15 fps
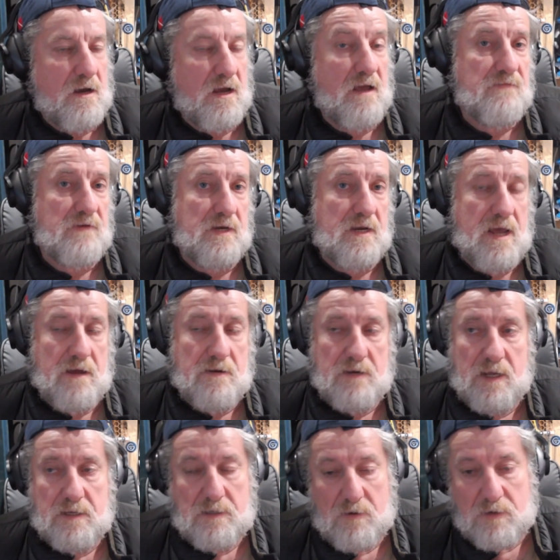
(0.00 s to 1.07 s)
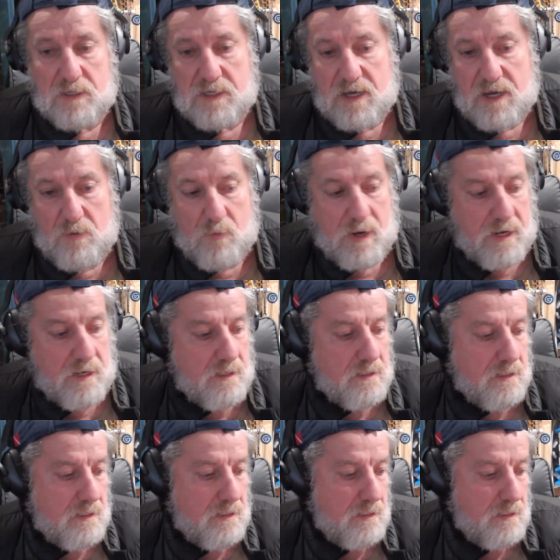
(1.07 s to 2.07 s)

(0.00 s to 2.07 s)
I haven't got a K1.